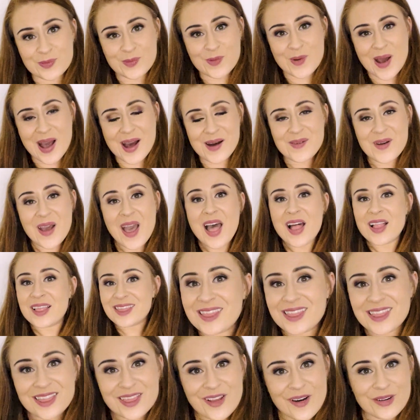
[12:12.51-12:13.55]
well,
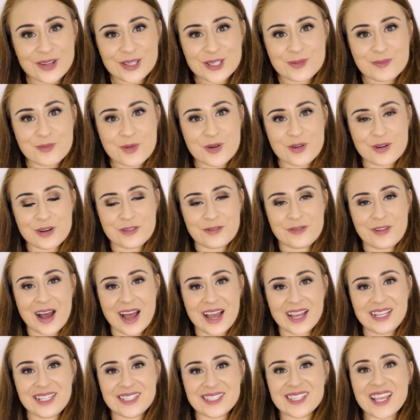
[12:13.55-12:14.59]
lots more
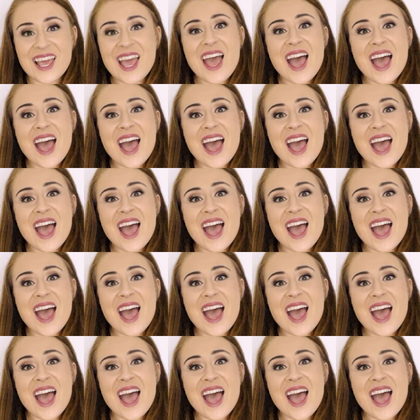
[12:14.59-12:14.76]
advice.